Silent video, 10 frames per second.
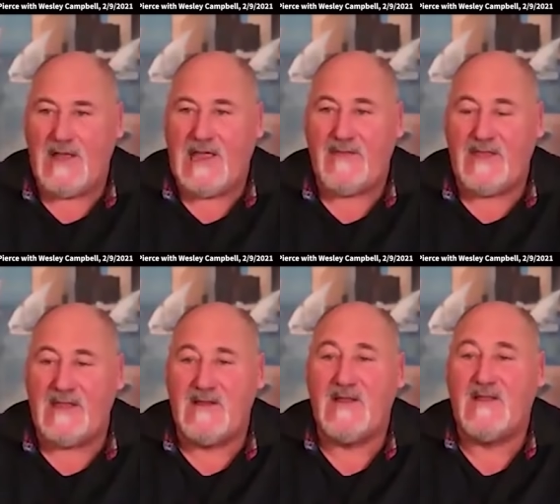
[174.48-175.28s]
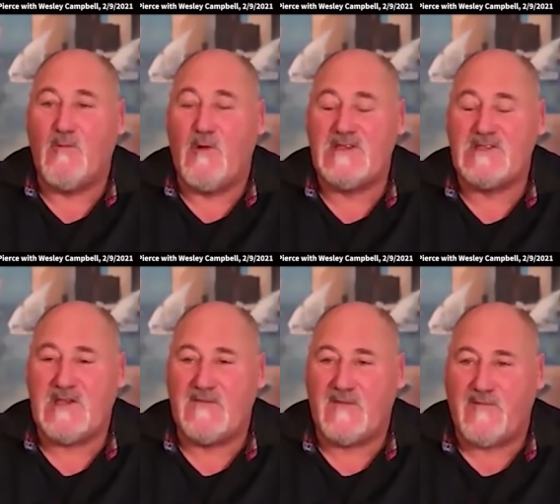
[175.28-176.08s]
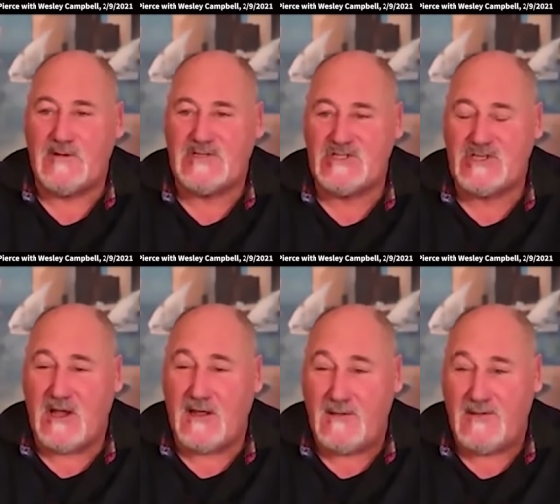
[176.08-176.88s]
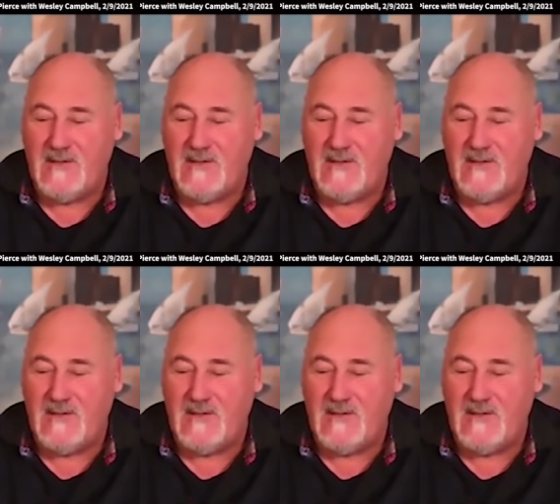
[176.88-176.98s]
And then when did you have your first child?